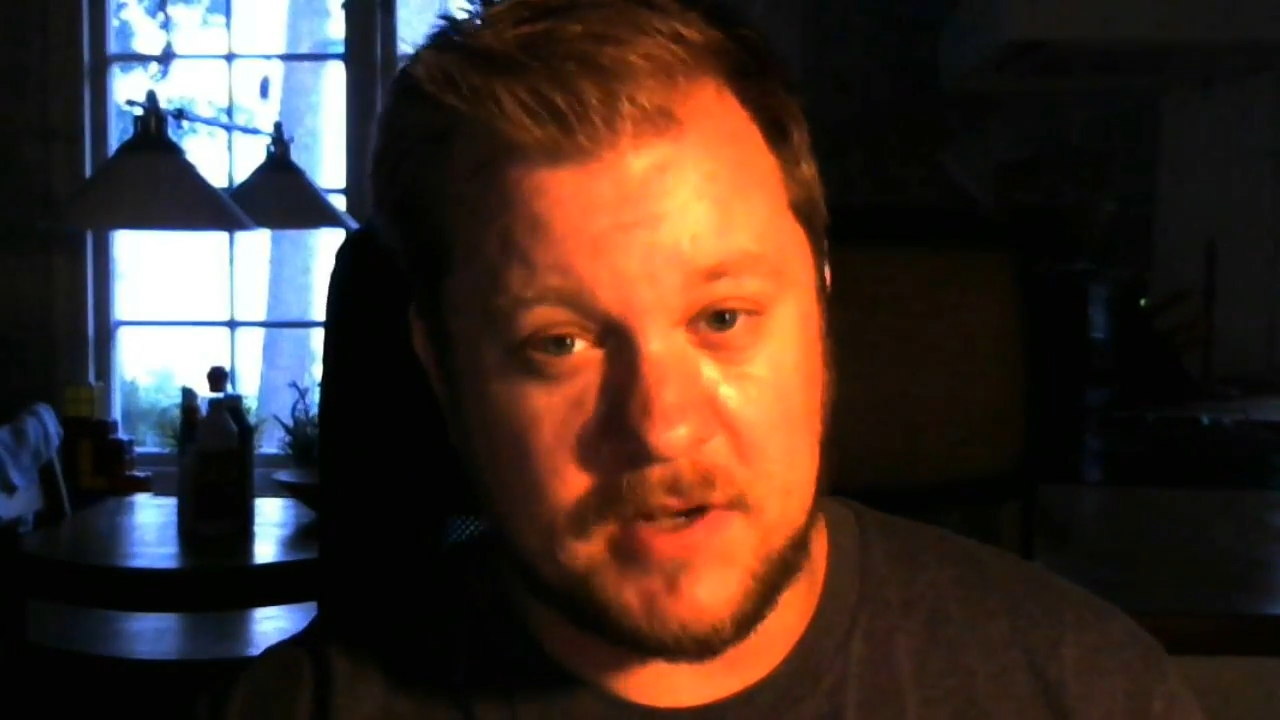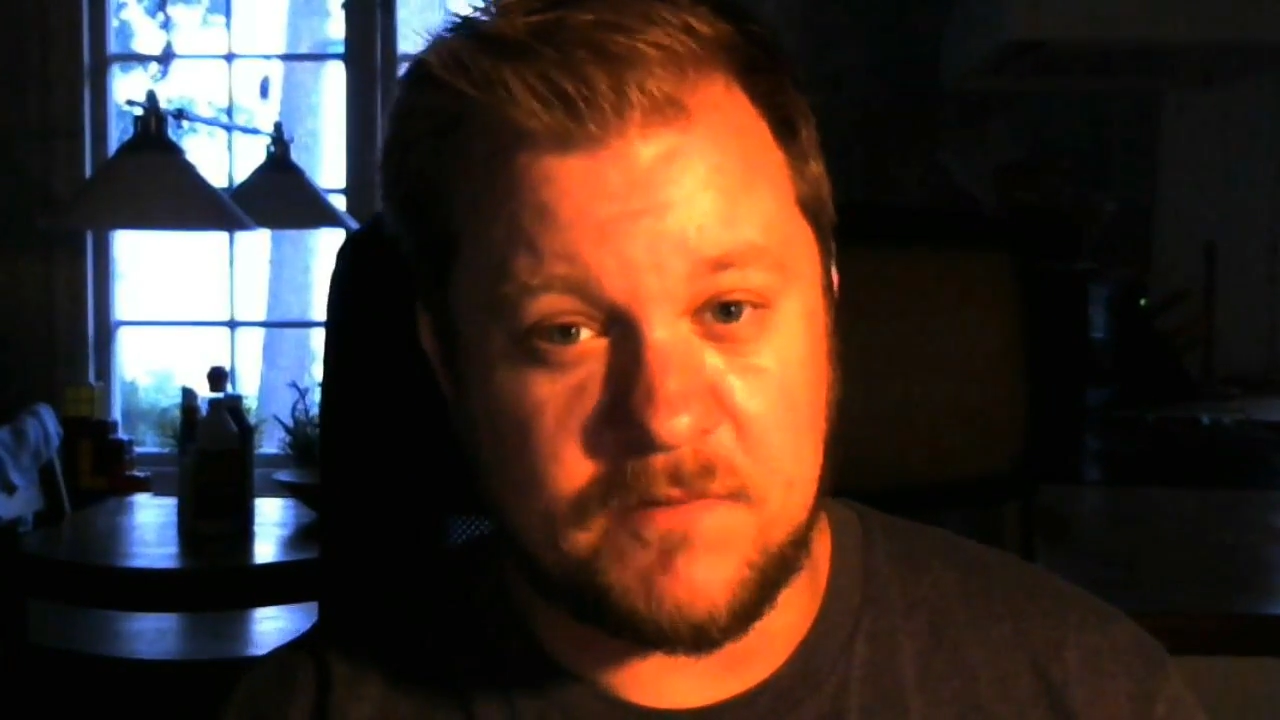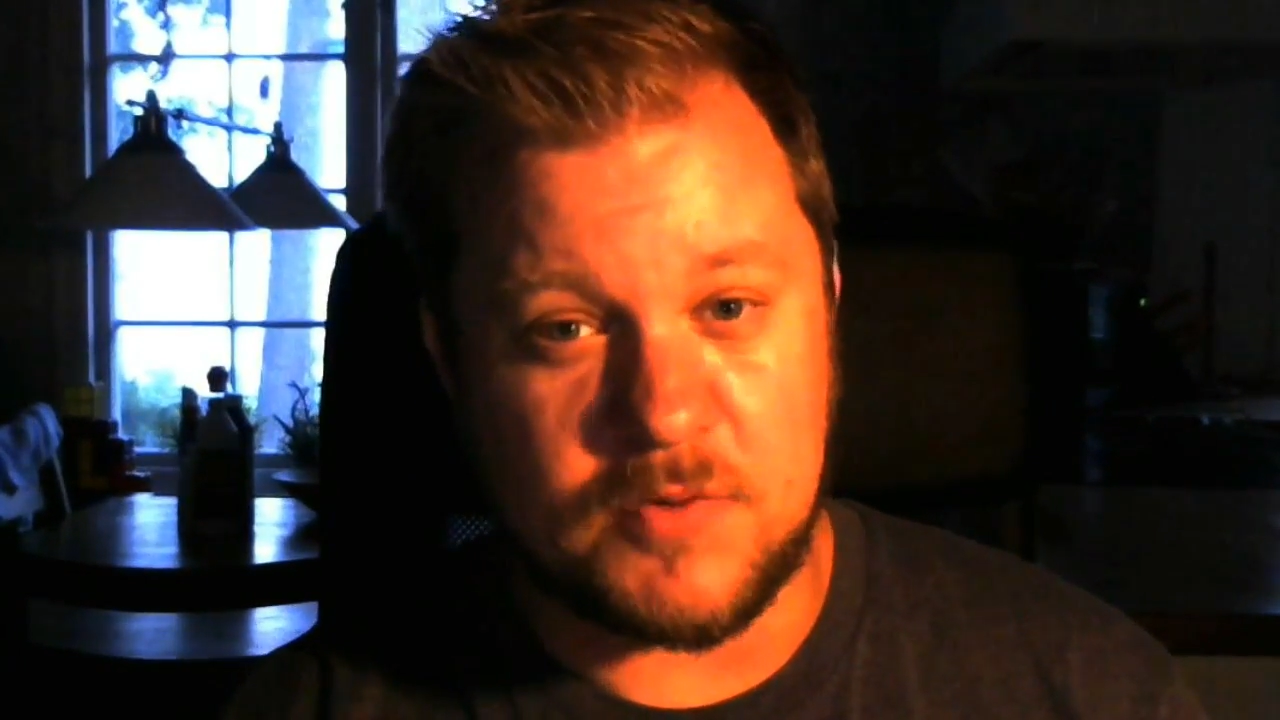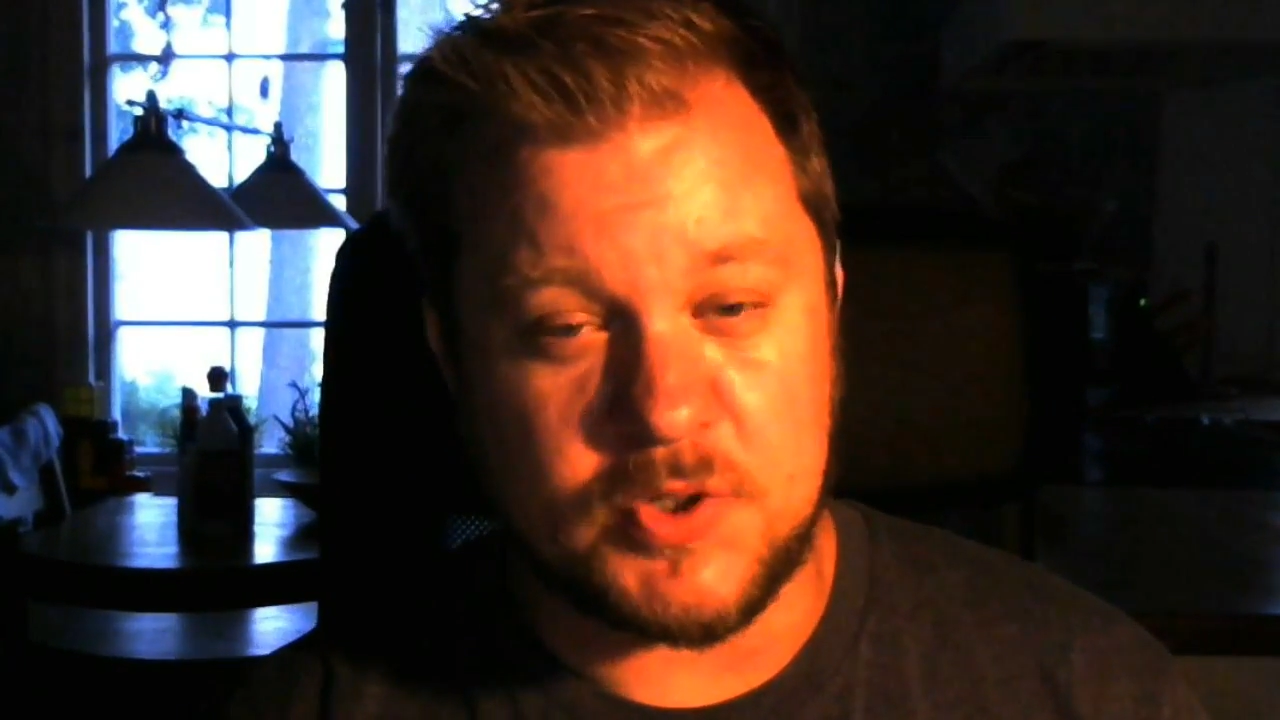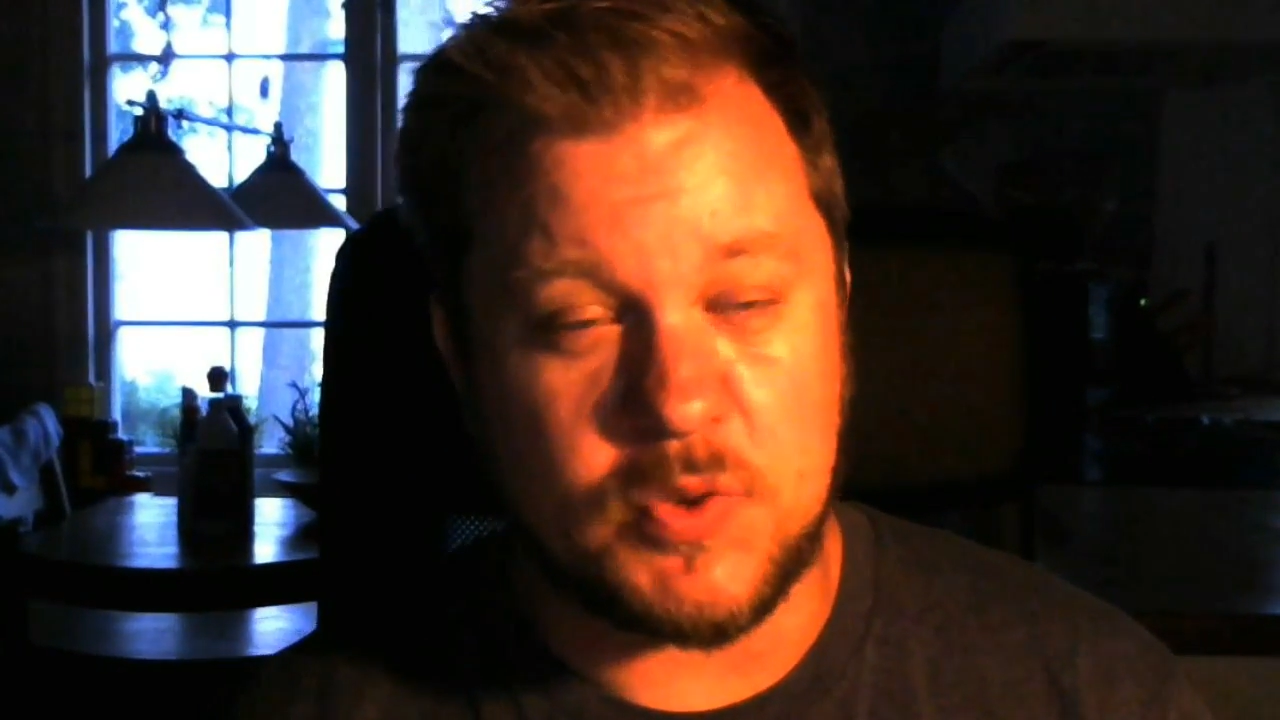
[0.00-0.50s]

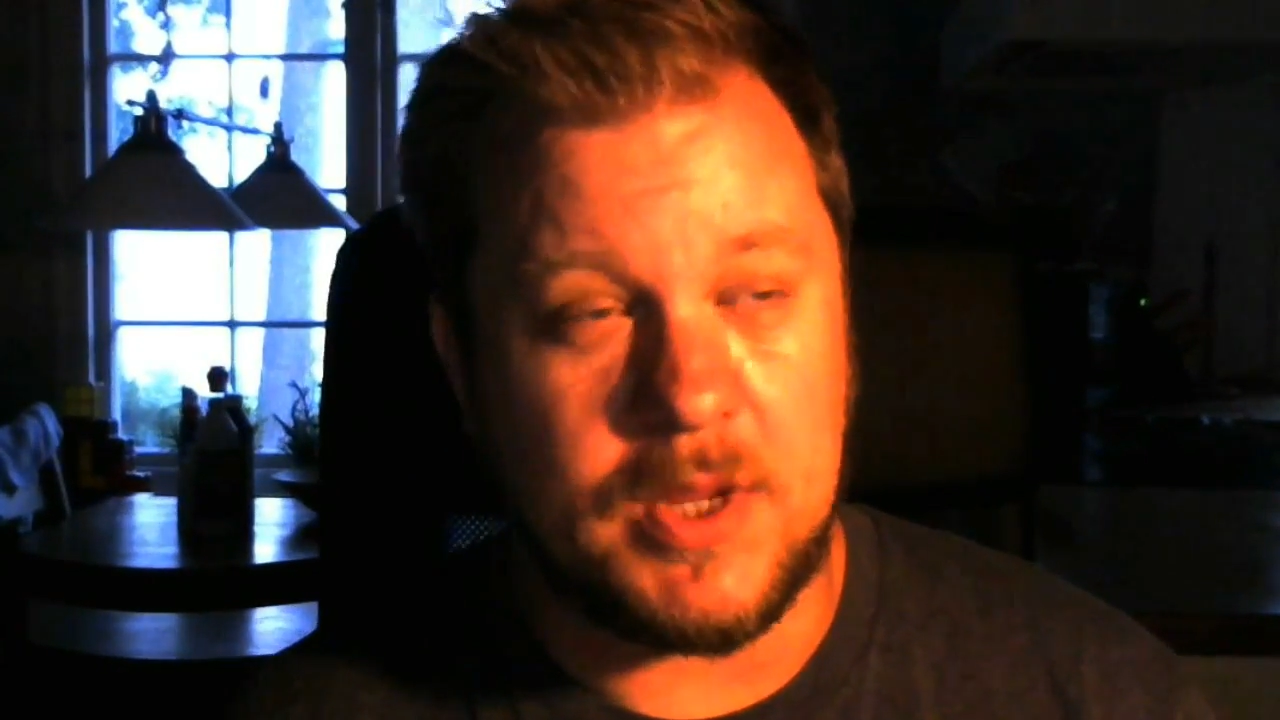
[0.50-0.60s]
in Force